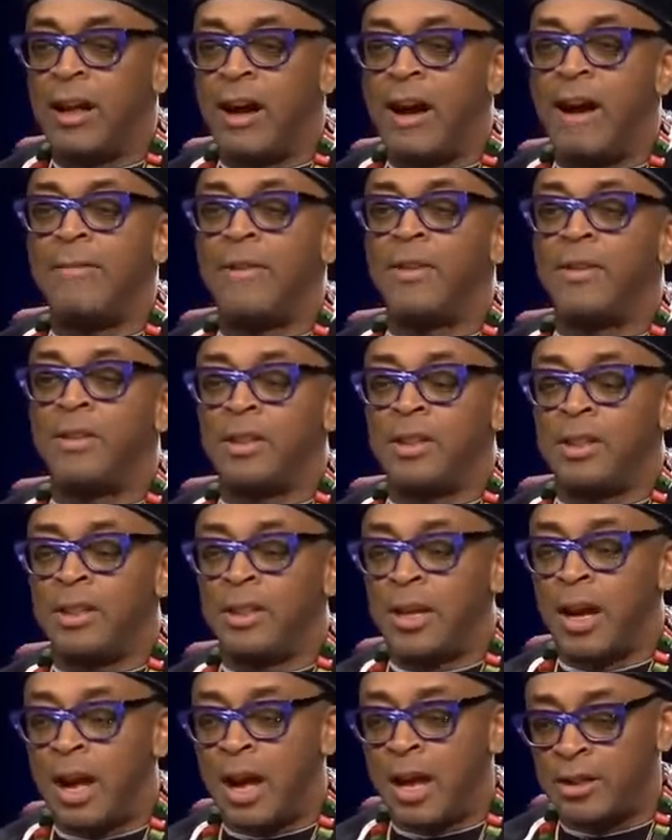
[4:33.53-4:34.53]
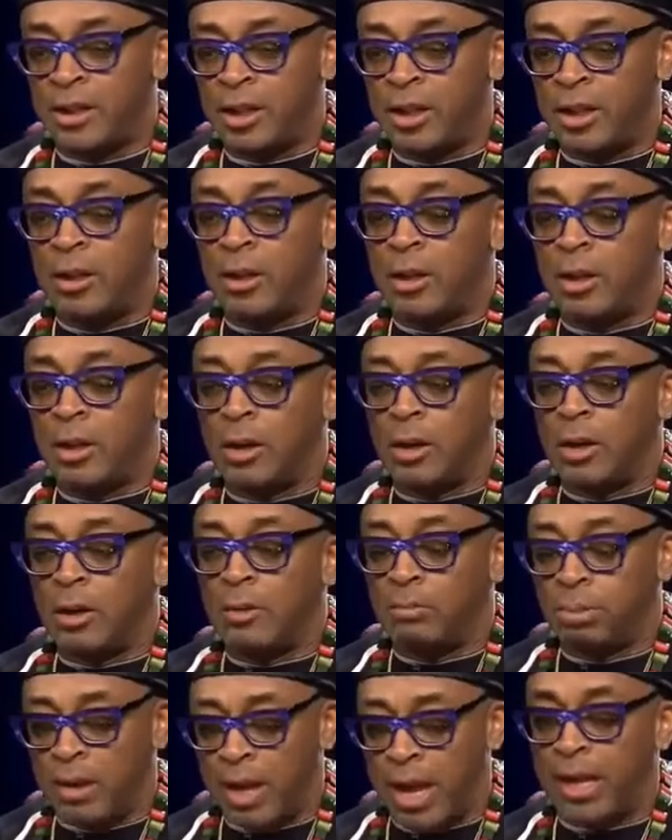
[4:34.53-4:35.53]
on this God's
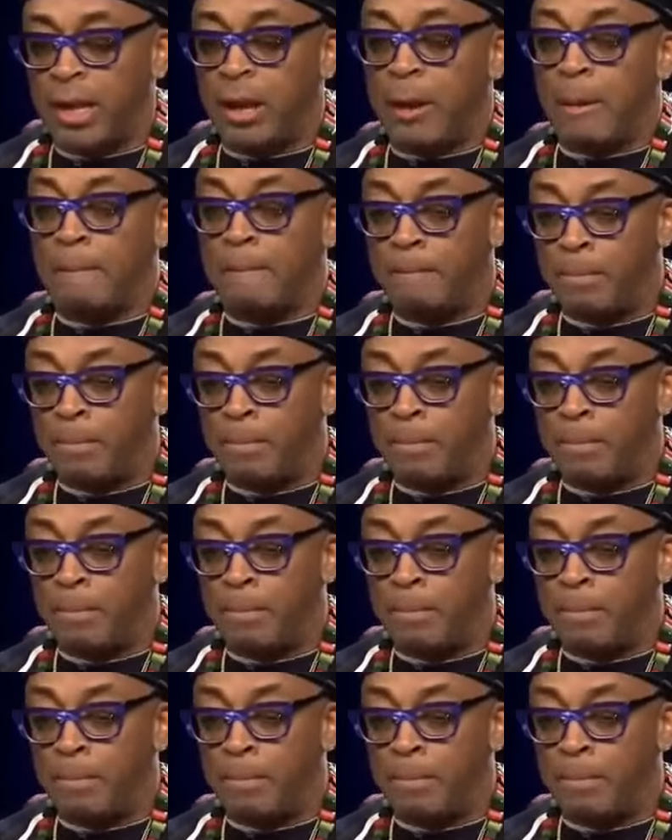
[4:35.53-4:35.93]
planet.